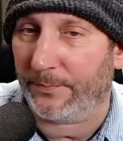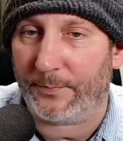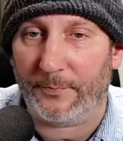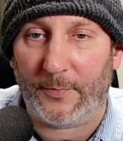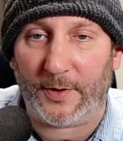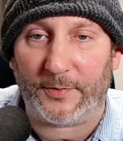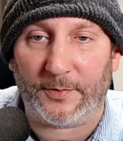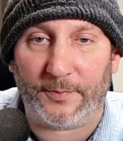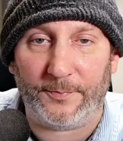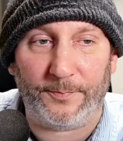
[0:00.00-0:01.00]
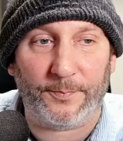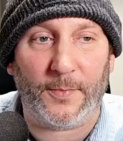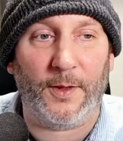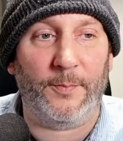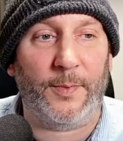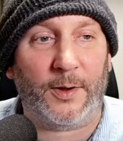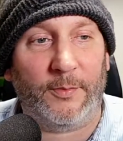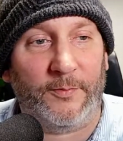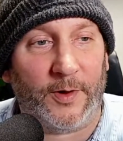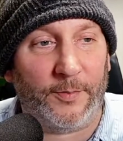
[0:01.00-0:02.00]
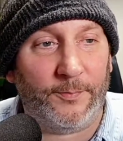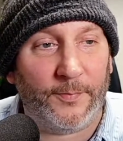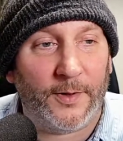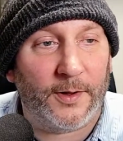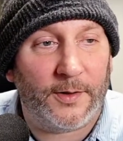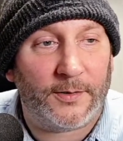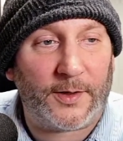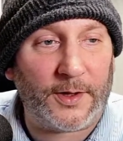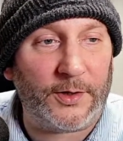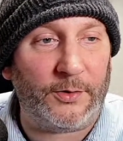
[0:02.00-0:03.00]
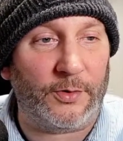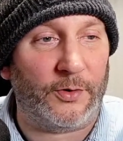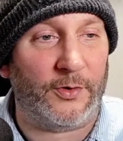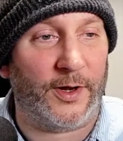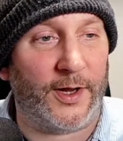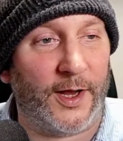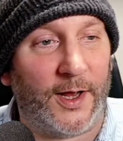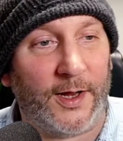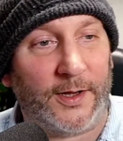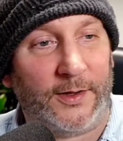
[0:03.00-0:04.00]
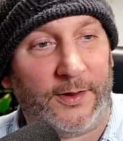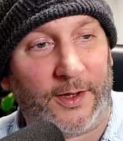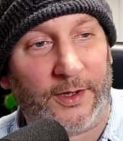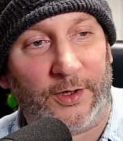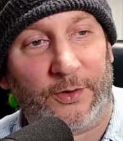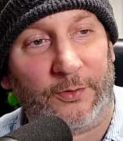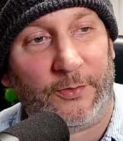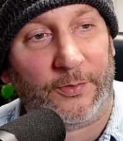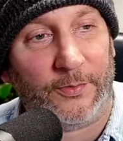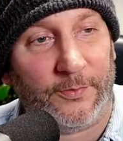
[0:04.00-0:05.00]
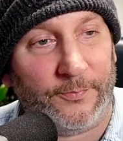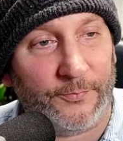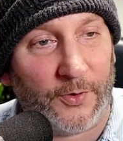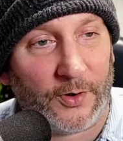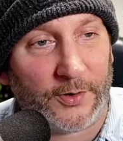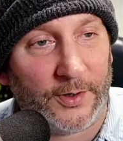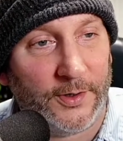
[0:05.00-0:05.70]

Wait. Back with you. Thank you, Laurie, and thank you, Rod.